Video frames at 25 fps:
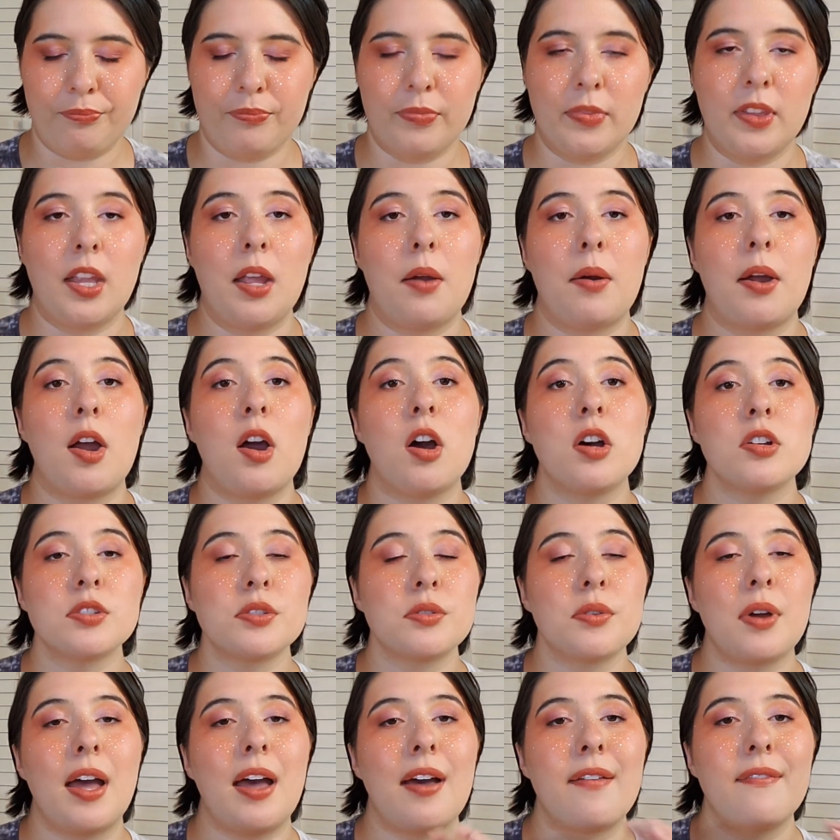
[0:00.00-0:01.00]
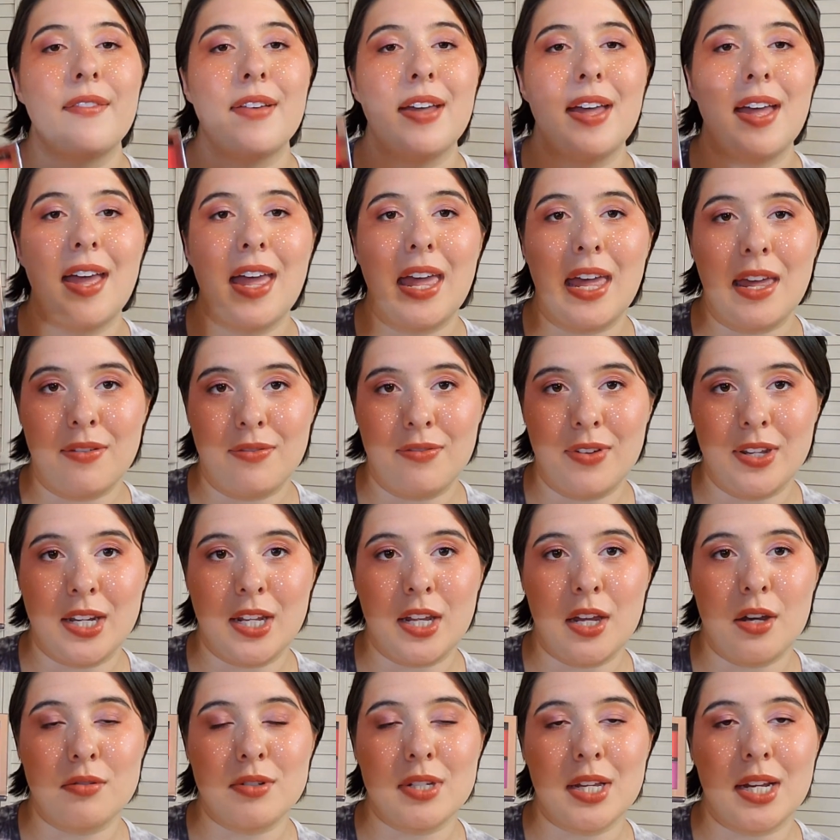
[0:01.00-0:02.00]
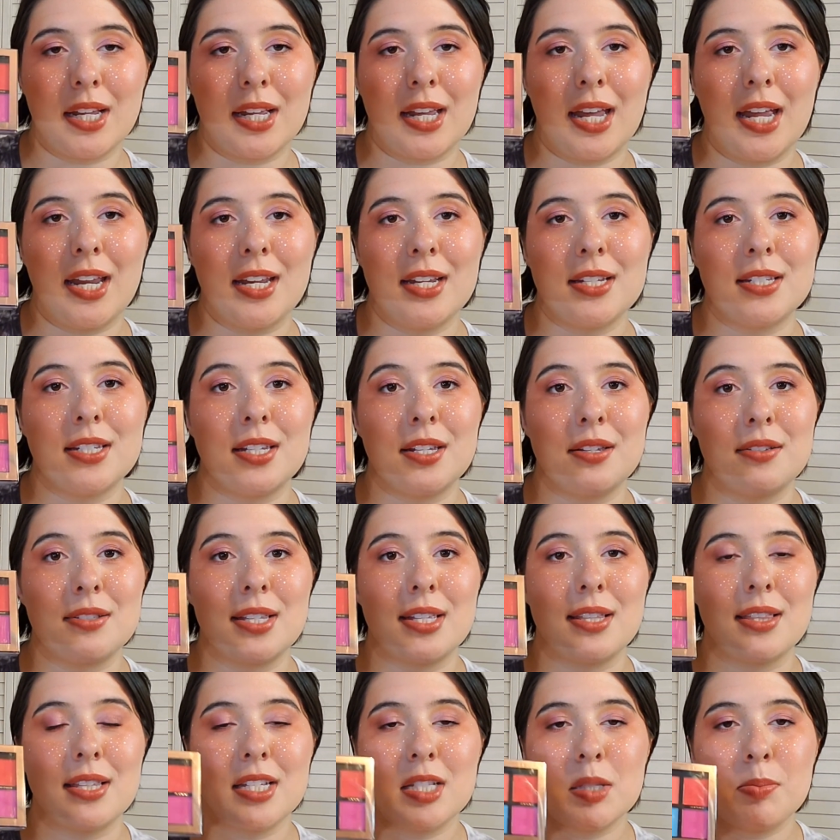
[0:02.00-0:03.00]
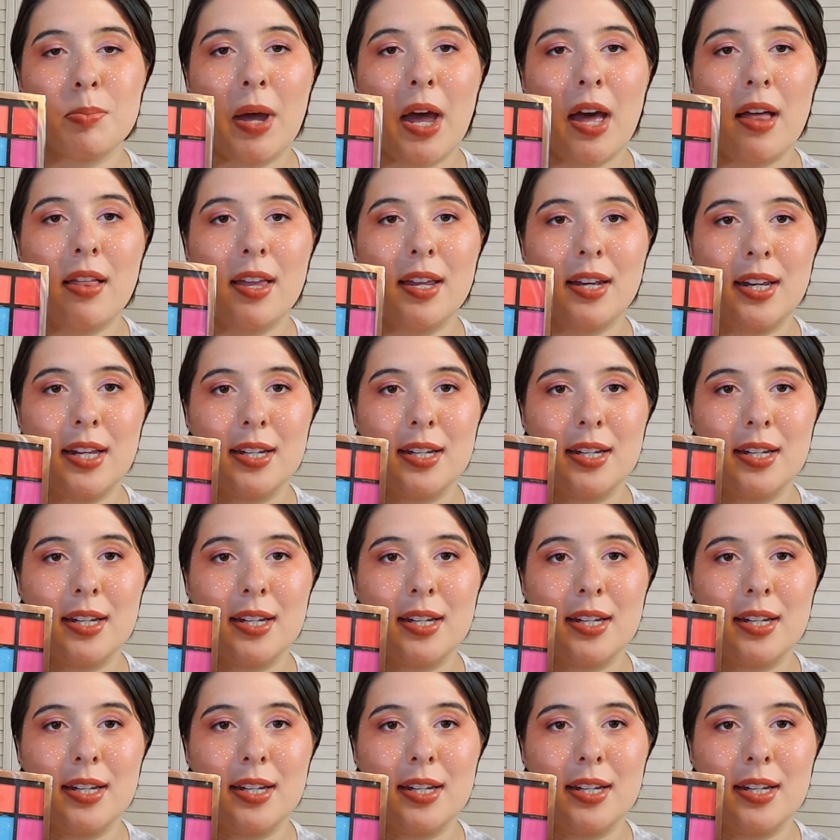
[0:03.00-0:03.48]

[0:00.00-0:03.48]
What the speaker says: Now I also have a video dedicated to using this palette.